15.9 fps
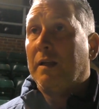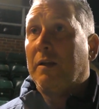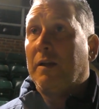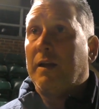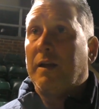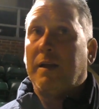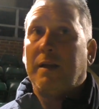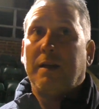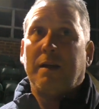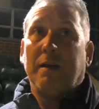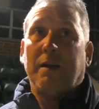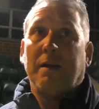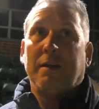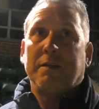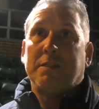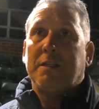
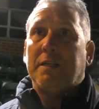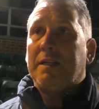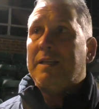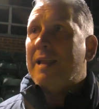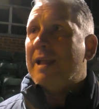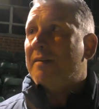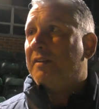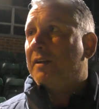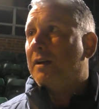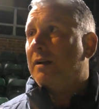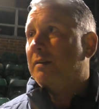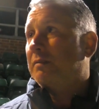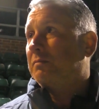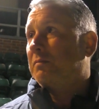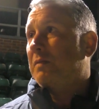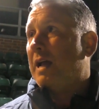Uh, so you never get
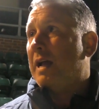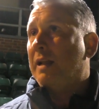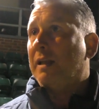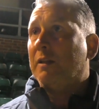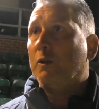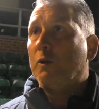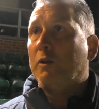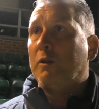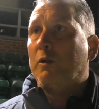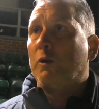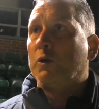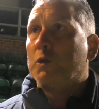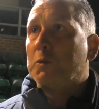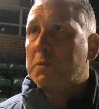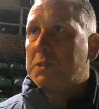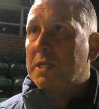anything other than
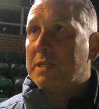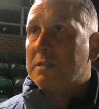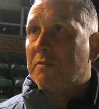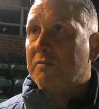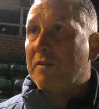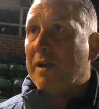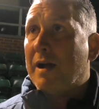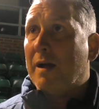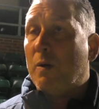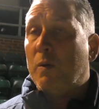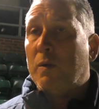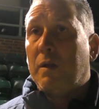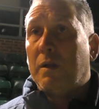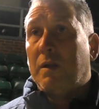100% off Raul.